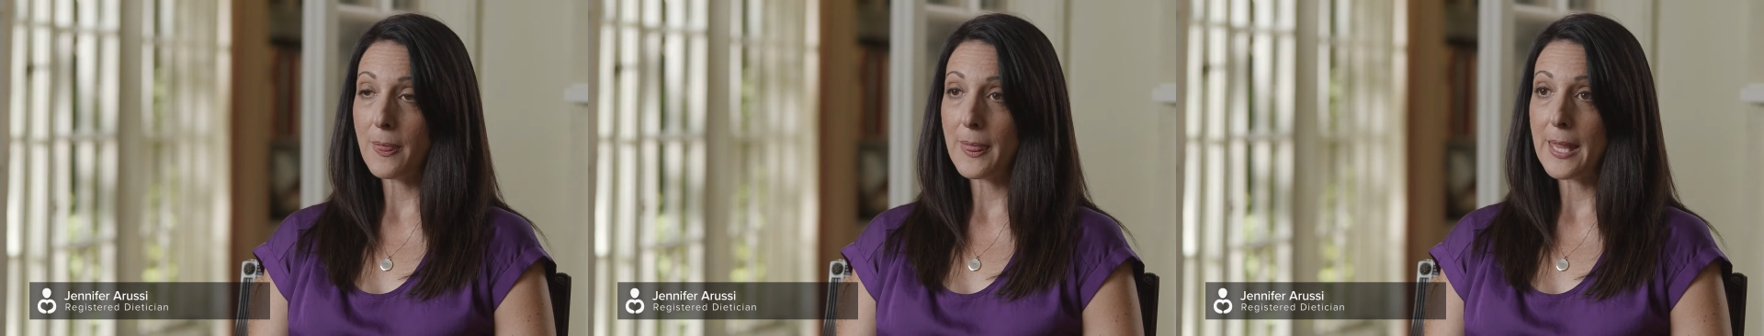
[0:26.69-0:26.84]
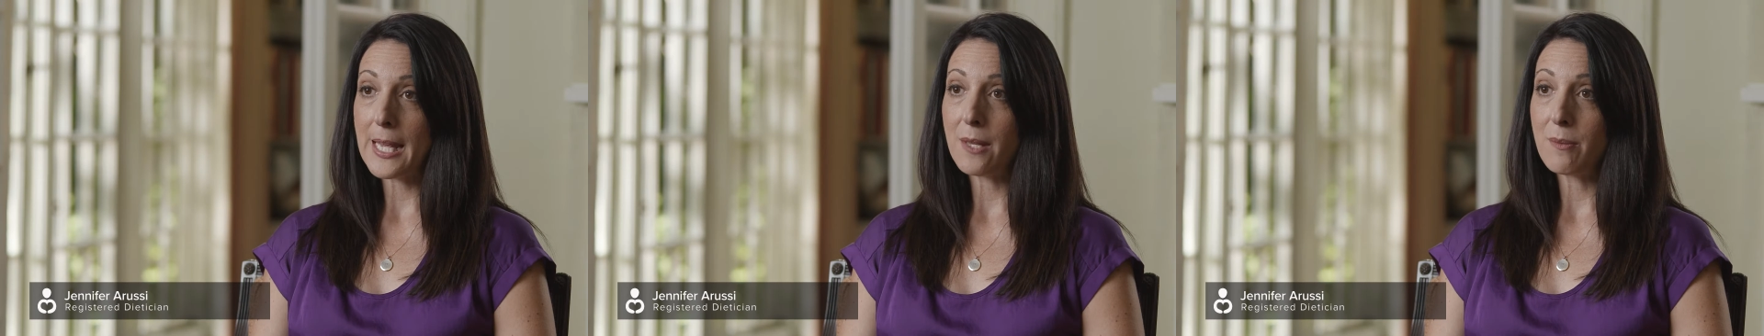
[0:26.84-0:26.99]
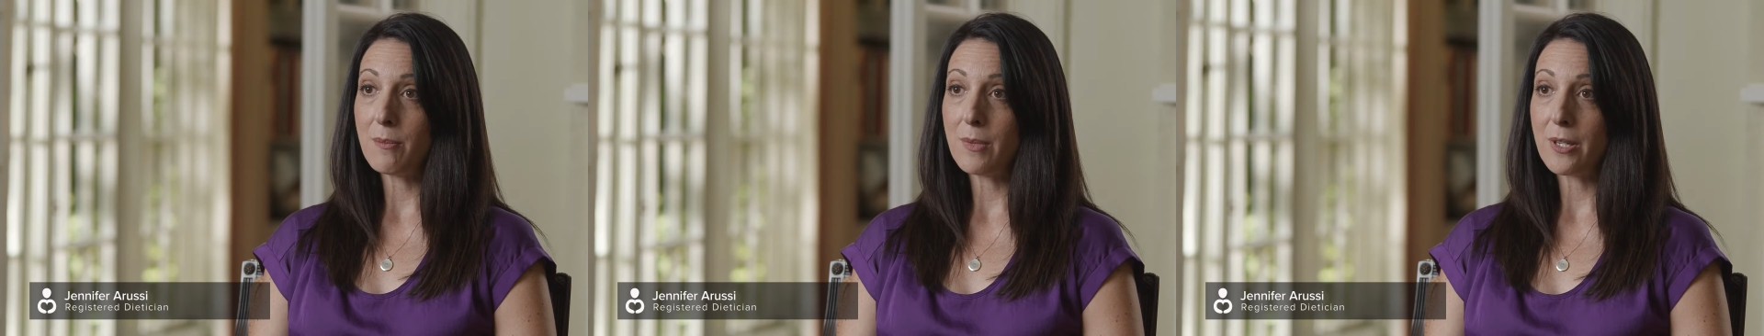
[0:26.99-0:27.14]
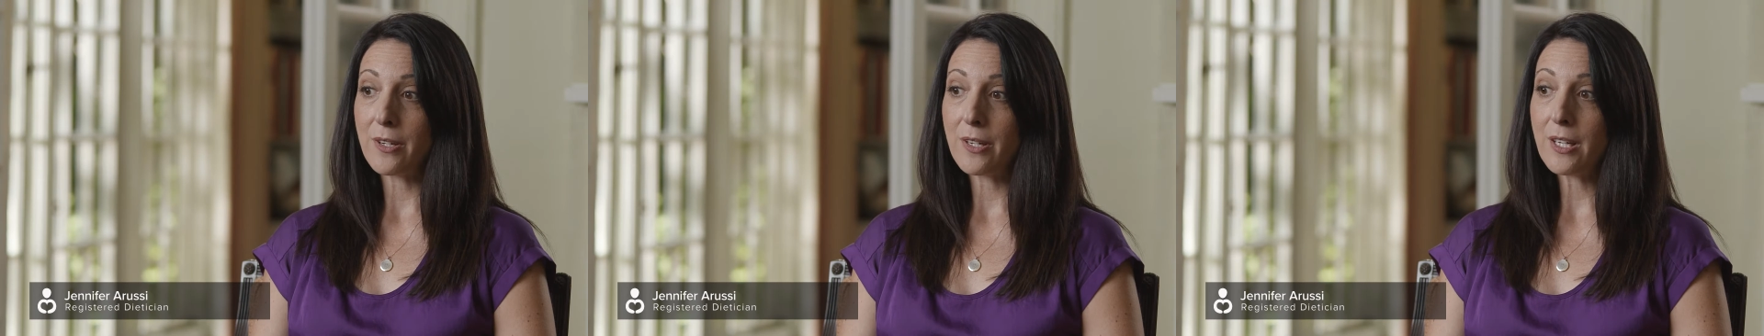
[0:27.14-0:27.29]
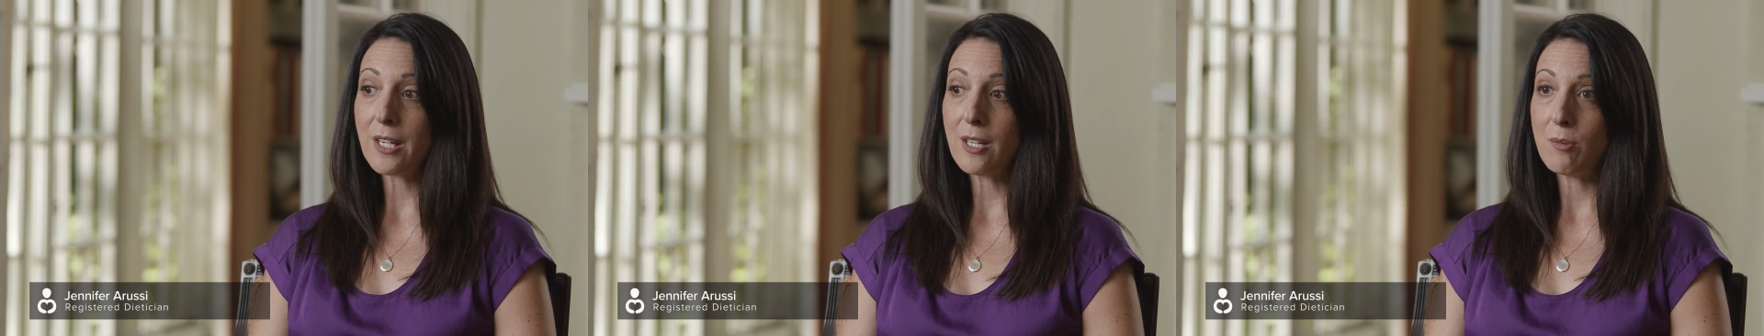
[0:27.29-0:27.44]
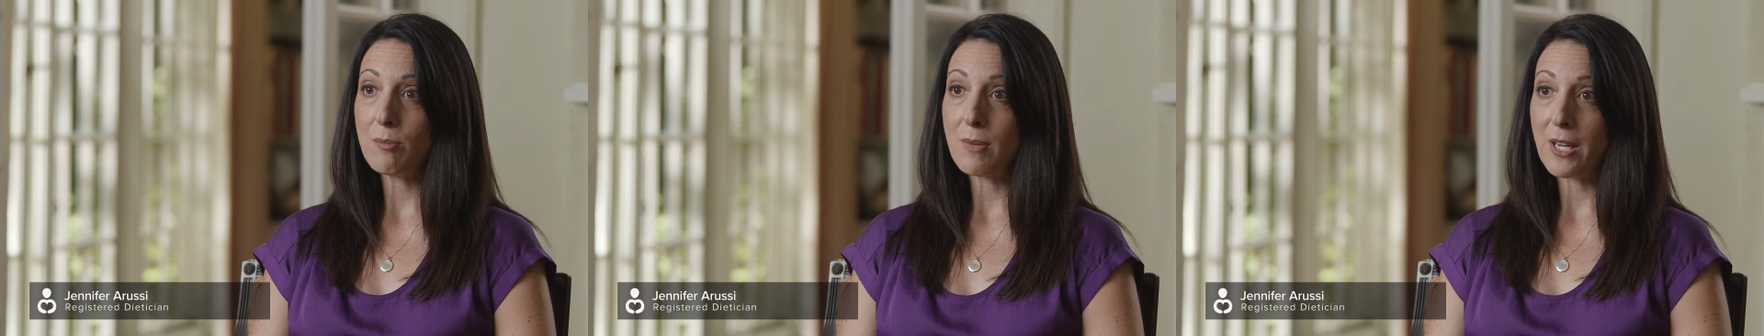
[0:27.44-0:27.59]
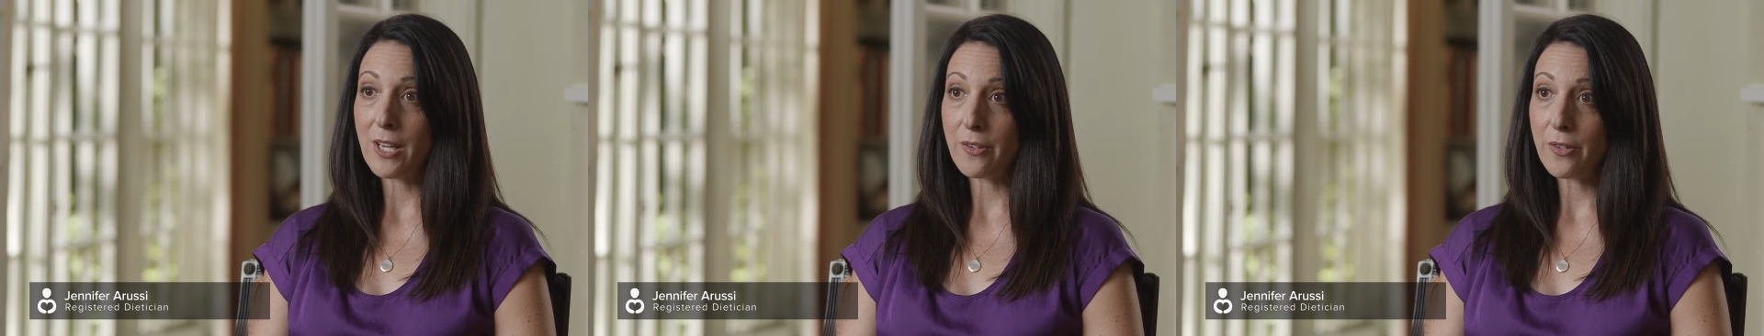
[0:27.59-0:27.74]
the
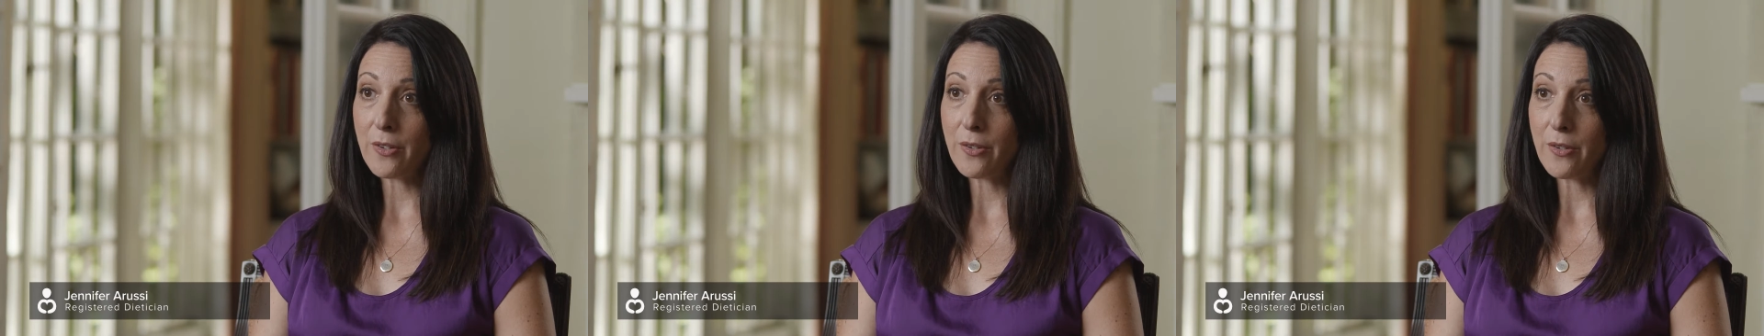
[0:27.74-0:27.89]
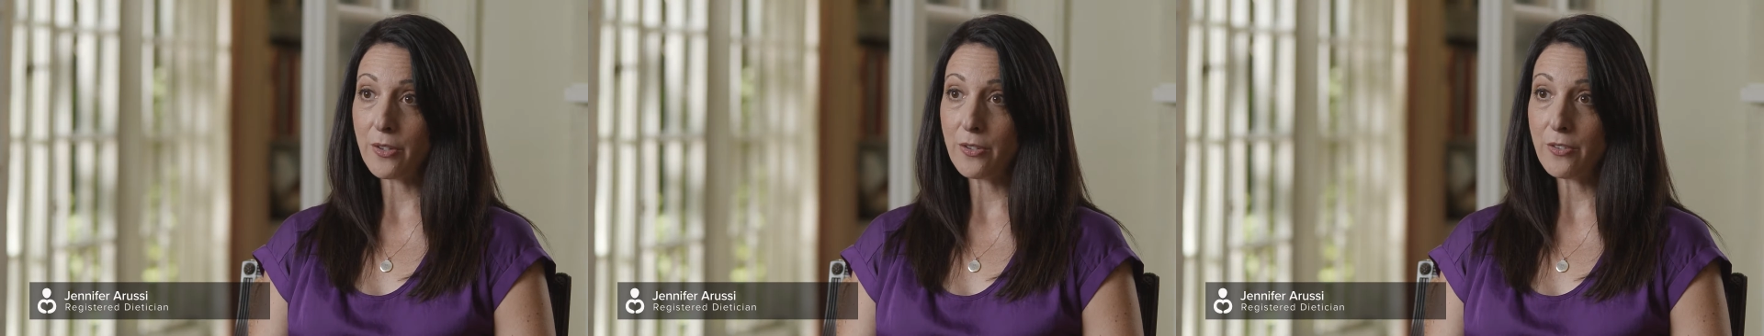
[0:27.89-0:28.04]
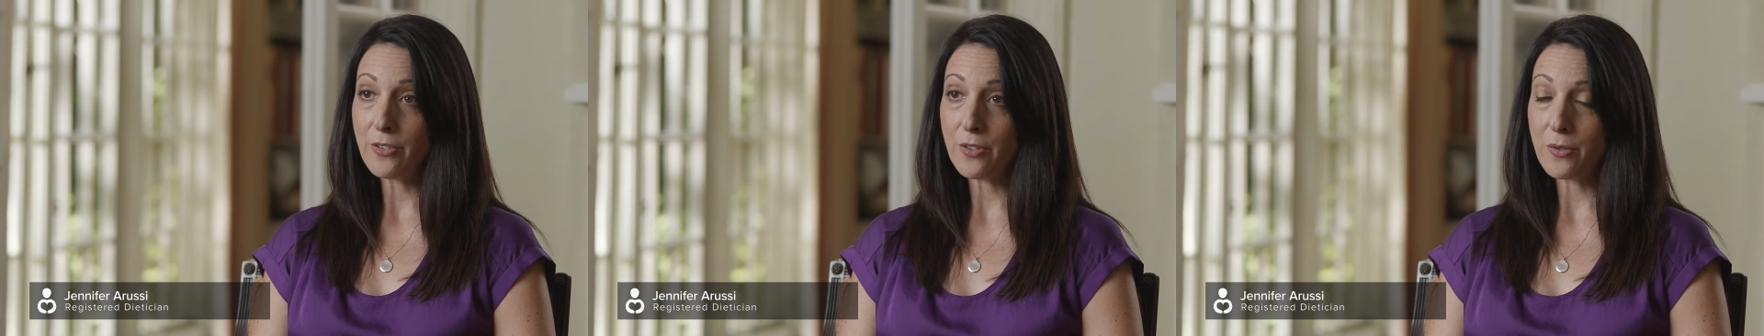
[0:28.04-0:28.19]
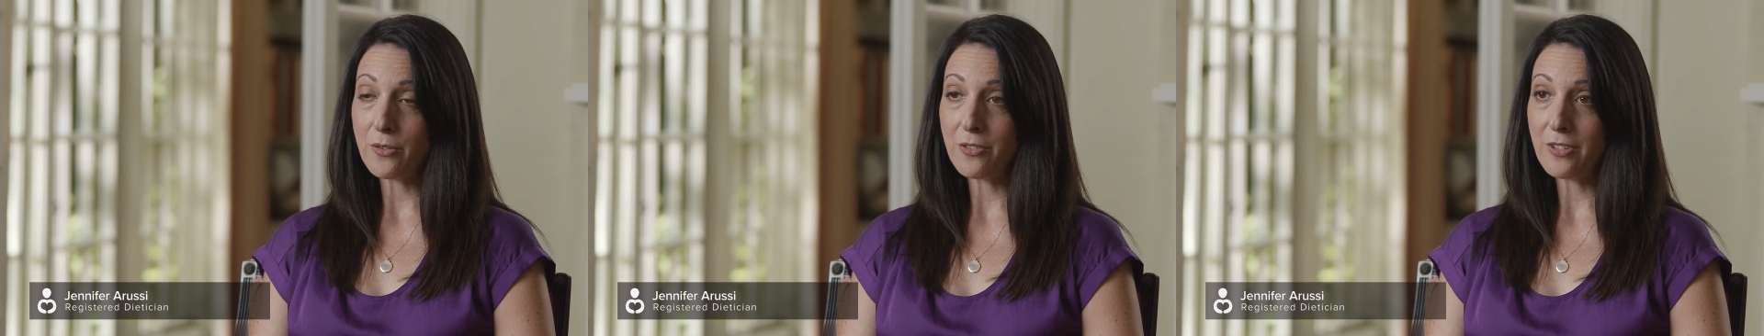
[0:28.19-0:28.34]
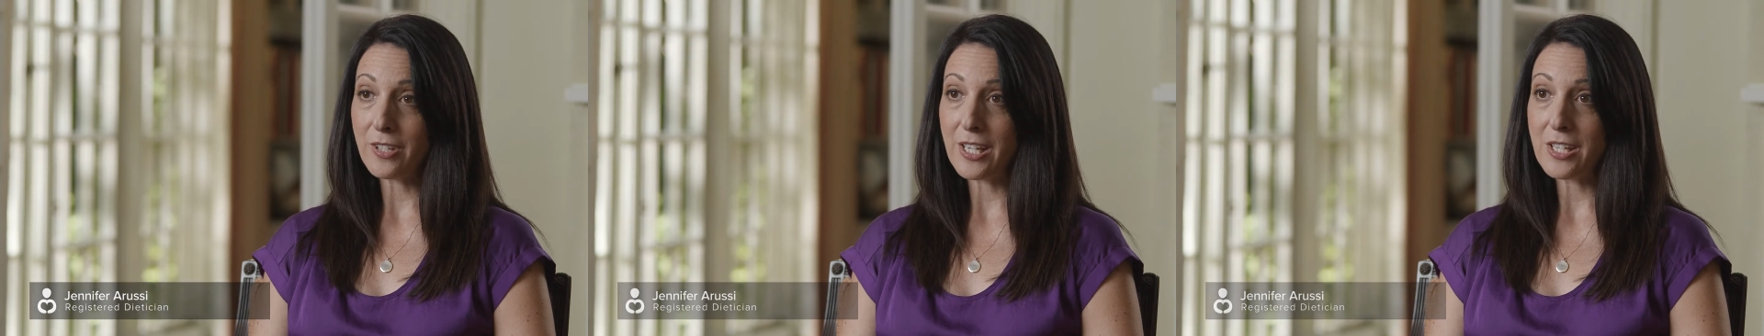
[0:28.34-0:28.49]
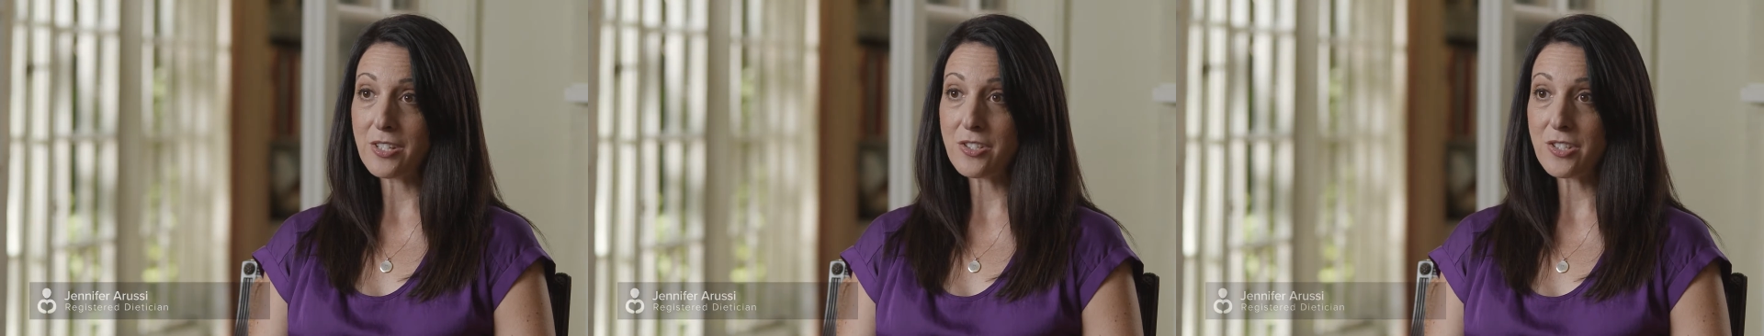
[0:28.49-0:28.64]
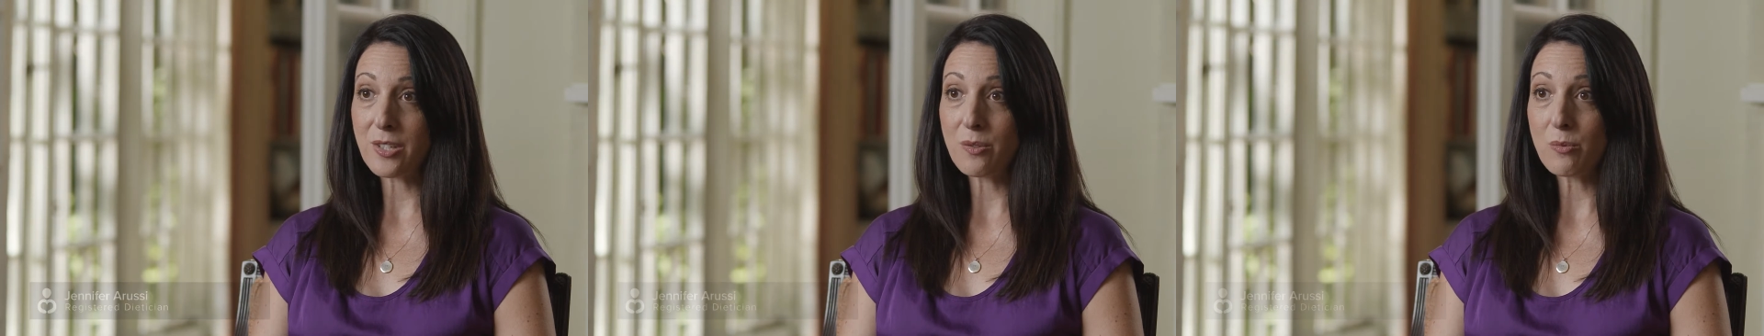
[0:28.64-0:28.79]
American Medical
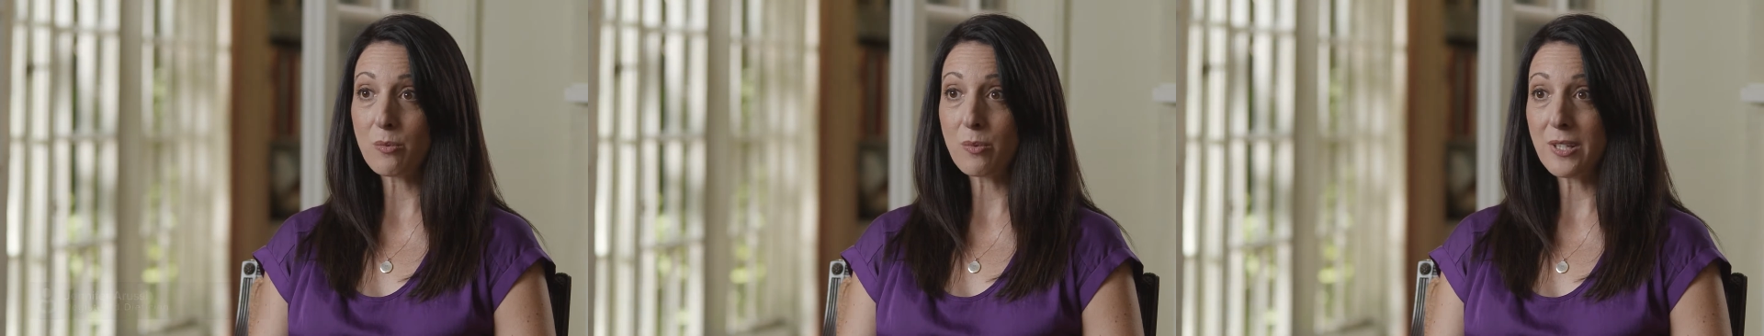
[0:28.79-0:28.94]
Association